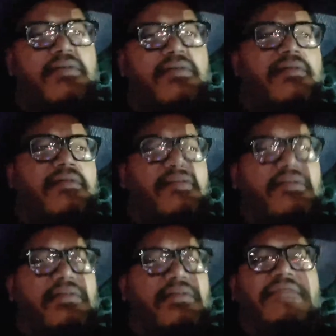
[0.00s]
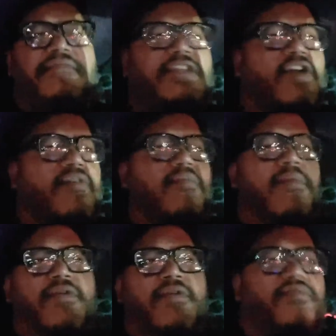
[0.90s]
remember,
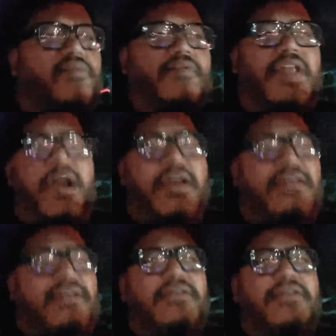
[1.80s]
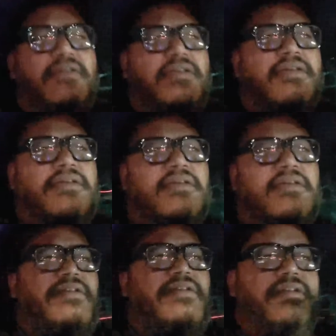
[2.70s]
even though most will
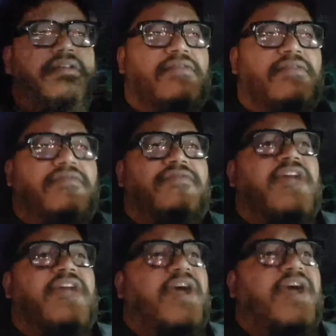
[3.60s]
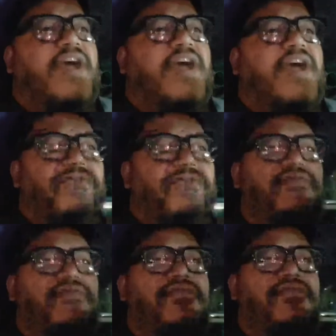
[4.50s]
not. You
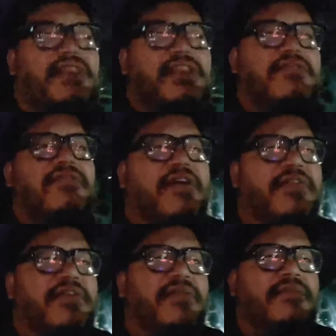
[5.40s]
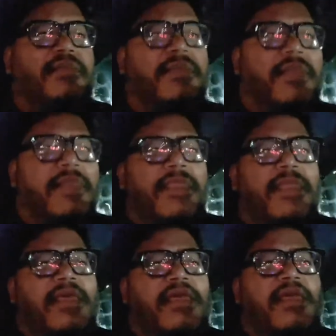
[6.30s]
stop somebody on the street and you tell
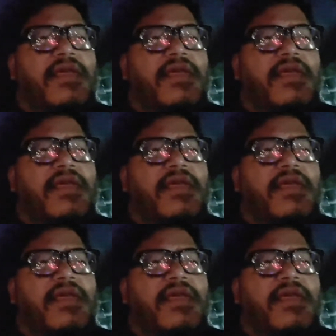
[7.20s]
them,